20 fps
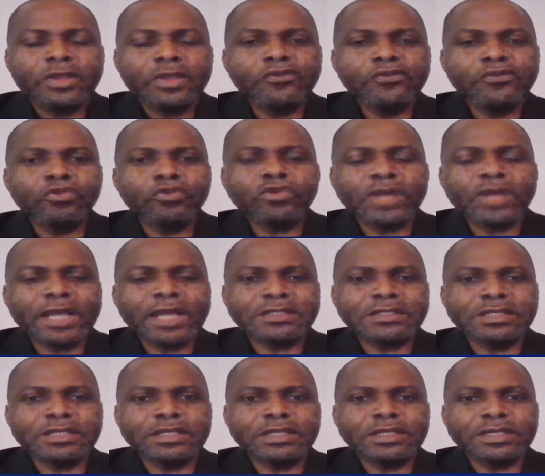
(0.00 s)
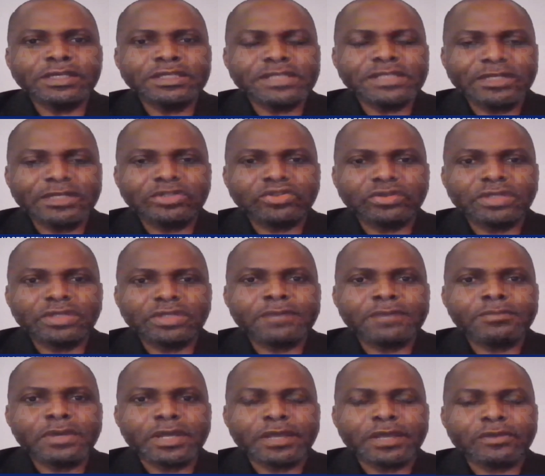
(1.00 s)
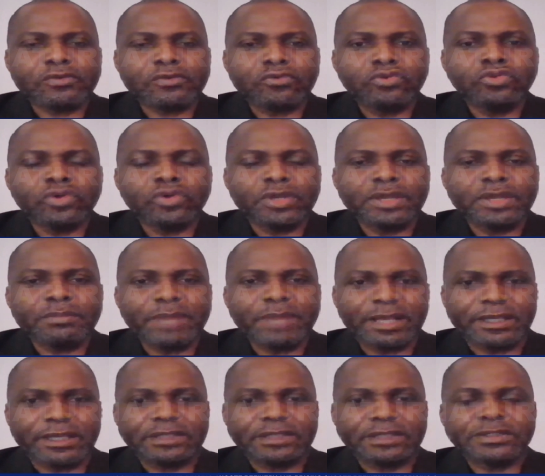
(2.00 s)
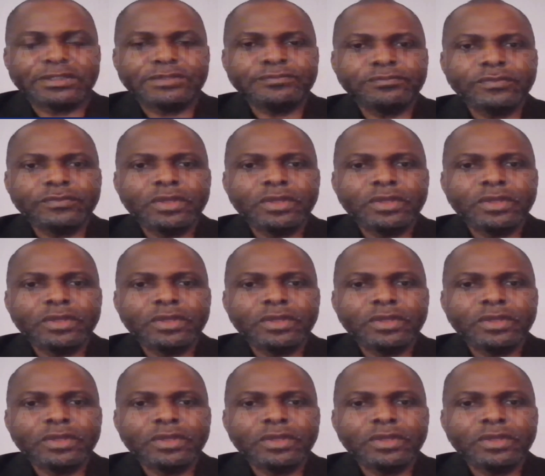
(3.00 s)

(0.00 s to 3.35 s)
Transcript: if you look at the international crude oil market,